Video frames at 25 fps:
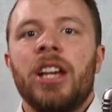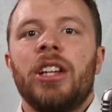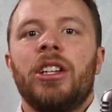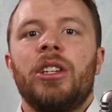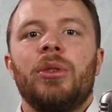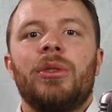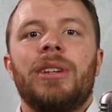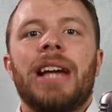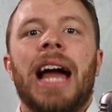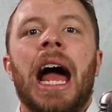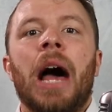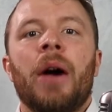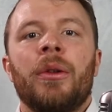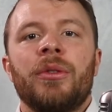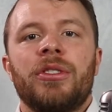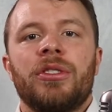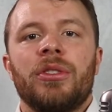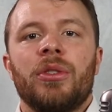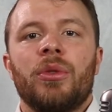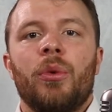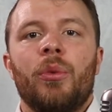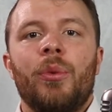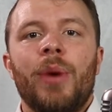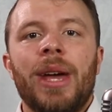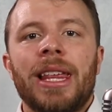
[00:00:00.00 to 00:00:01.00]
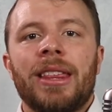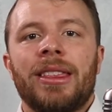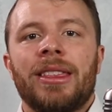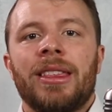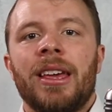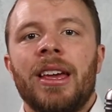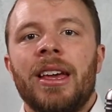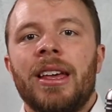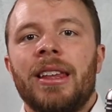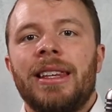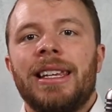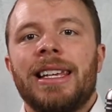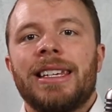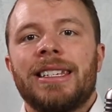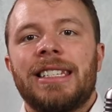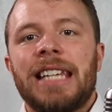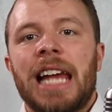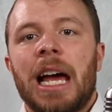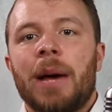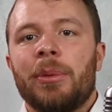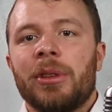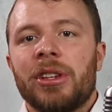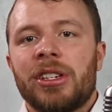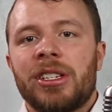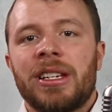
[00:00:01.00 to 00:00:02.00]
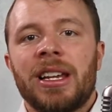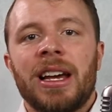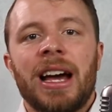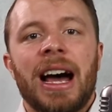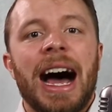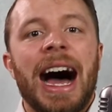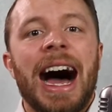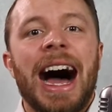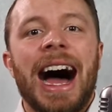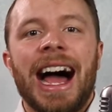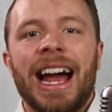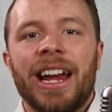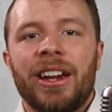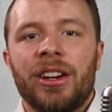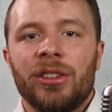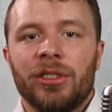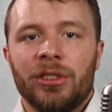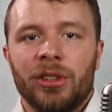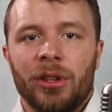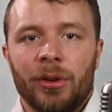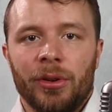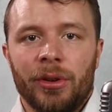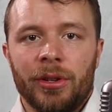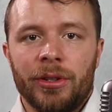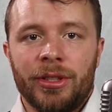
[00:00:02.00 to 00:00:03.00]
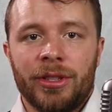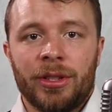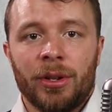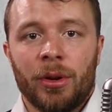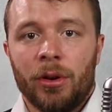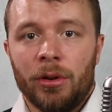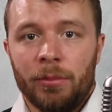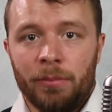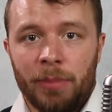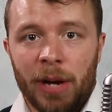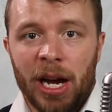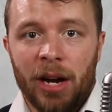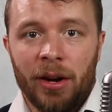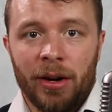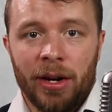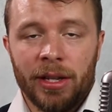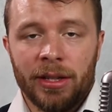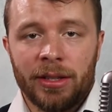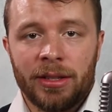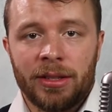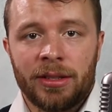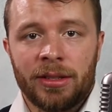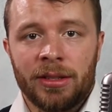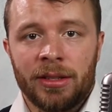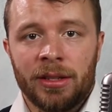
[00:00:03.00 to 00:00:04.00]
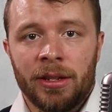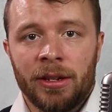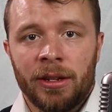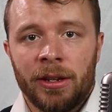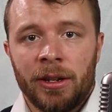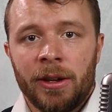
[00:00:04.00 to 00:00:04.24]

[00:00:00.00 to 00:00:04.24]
to counsel with the established higher lords or barons.